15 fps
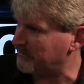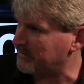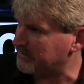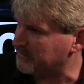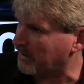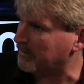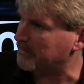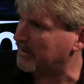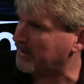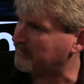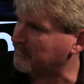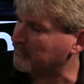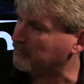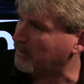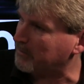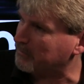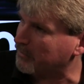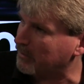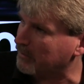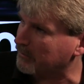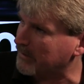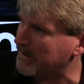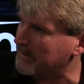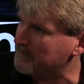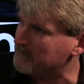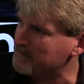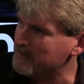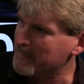the DARPA XS1 program,